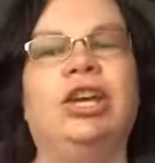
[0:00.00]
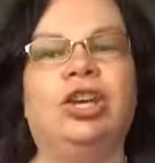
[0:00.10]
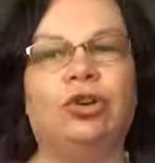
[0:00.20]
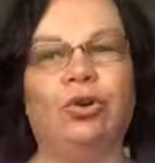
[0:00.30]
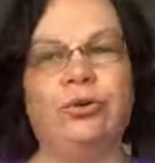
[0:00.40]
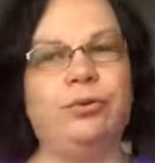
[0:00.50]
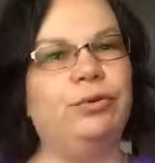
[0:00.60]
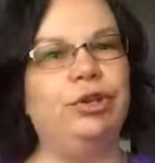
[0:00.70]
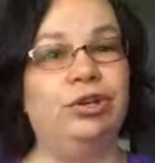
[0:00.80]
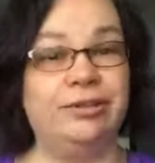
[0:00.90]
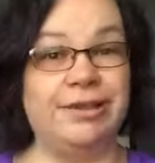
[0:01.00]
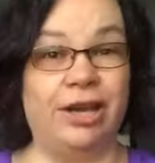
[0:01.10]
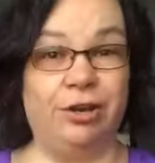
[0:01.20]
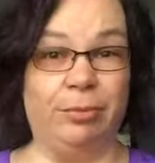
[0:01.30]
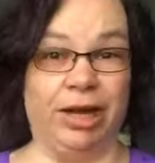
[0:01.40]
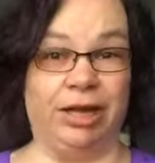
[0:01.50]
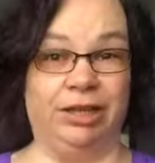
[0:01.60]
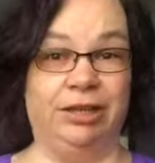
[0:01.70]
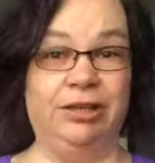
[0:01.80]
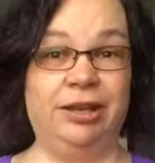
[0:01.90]
Go through your entire
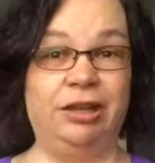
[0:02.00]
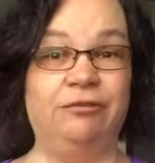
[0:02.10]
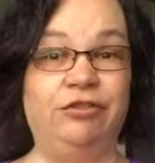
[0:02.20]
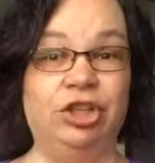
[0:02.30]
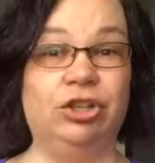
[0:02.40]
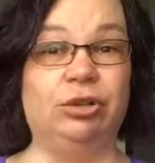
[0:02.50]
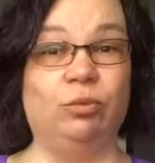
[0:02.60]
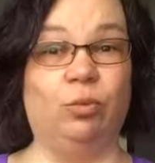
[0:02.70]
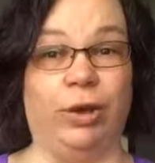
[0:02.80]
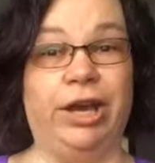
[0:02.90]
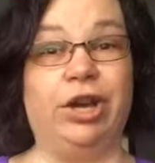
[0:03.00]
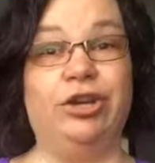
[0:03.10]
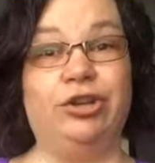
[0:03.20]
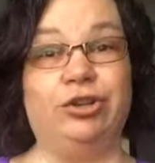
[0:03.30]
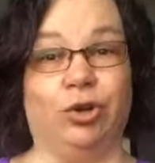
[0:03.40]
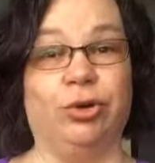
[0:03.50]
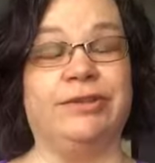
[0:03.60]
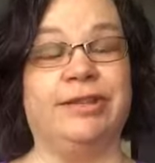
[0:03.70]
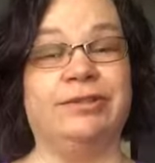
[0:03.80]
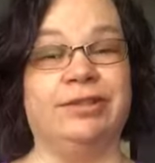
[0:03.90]
body and feel where you're
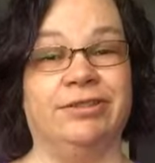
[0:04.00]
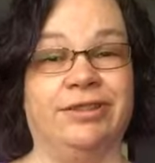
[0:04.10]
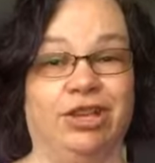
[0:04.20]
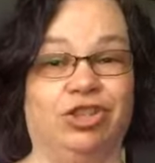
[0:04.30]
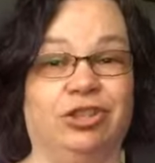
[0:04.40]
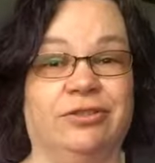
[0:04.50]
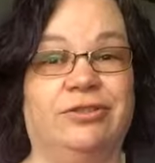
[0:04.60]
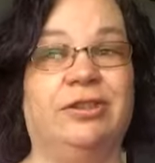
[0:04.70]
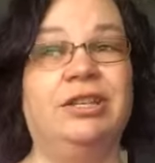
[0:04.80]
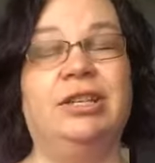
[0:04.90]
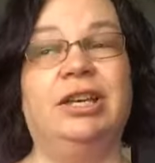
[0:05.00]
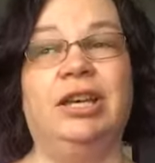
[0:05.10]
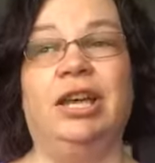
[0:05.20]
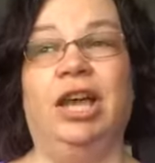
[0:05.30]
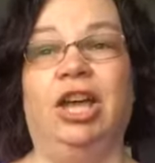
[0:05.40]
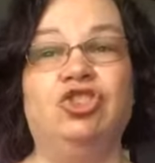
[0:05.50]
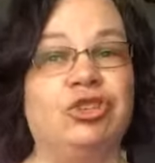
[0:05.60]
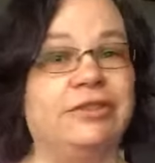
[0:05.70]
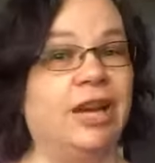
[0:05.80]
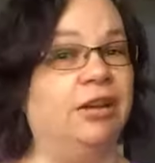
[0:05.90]
noticing sensations. And
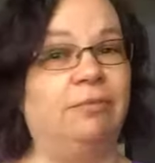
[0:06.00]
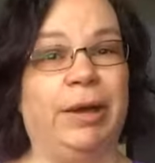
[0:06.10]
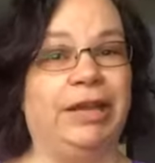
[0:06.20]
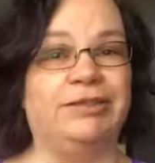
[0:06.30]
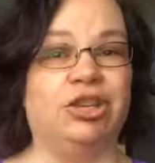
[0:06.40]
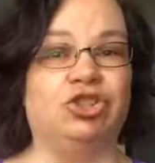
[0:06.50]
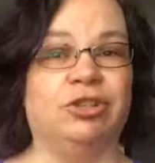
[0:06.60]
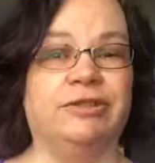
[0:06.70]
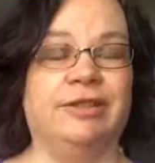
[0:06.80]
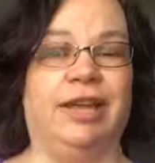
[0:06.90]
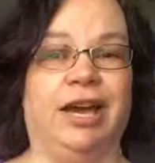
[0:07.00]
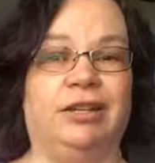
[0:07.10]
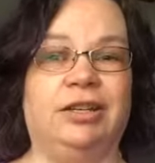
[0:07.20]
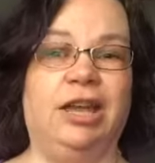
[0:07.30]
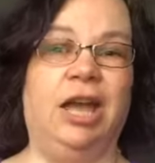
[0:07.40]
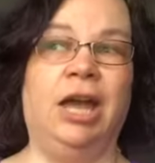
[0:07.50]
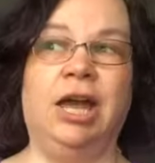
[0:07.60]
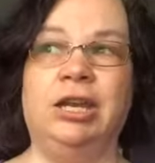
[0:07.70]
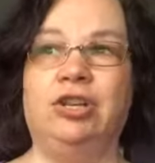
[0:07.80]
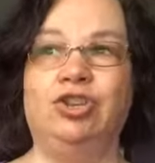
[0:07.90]
just kind of pay attention to that.
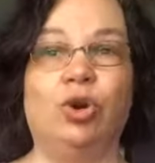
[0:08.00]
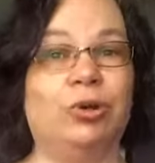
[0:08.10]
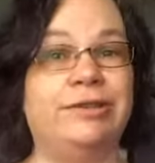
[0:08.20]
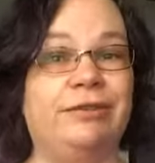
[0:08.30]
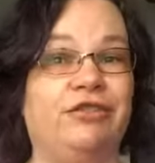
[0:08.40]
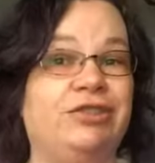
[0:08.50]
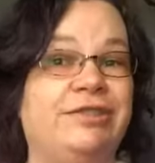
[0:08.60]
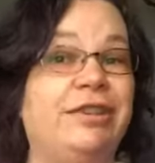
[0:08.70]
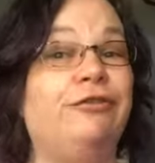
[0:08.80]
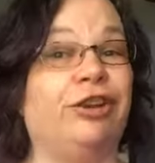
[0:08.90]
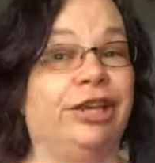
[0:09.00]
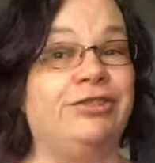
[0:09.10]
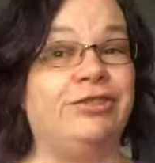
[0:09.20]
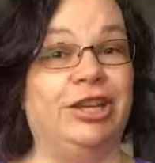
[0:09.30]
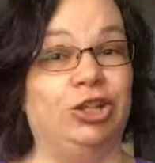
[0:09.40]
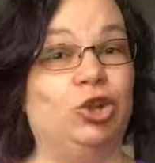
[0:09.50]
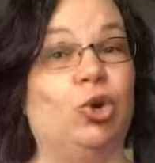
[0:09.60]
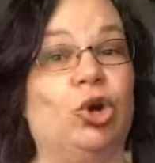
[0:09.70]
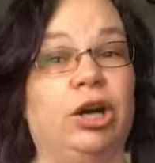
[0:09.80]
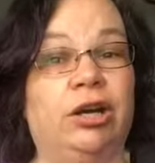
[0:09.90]
And notice if it's different than
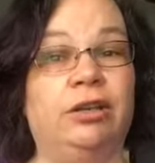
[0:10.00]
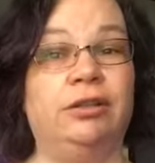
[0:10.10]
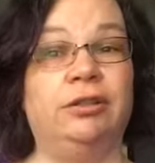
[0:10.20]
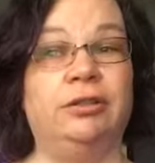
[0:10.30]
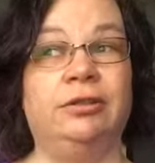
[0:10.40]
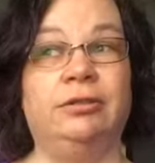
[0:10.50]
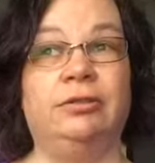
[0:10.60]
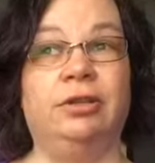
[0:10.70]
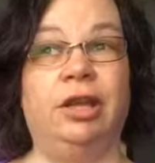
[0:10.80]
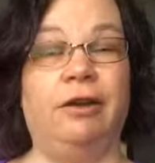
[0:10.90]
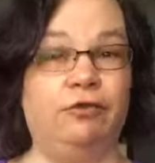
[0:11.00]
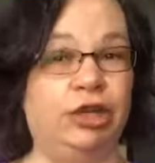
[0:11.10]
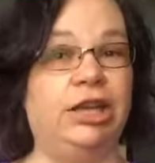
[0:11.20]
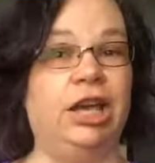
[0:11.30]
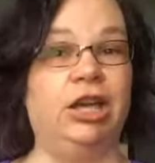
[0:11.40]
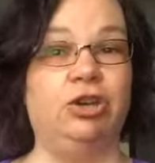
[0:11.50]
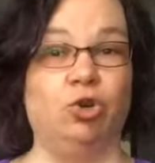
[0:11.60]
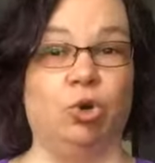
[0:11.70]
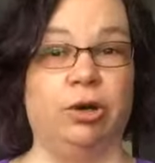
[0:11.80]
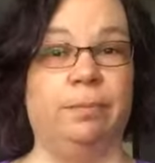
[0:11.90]
your everyday
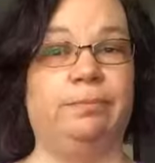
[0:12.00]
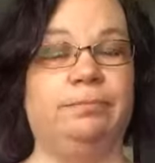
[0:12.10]
norm.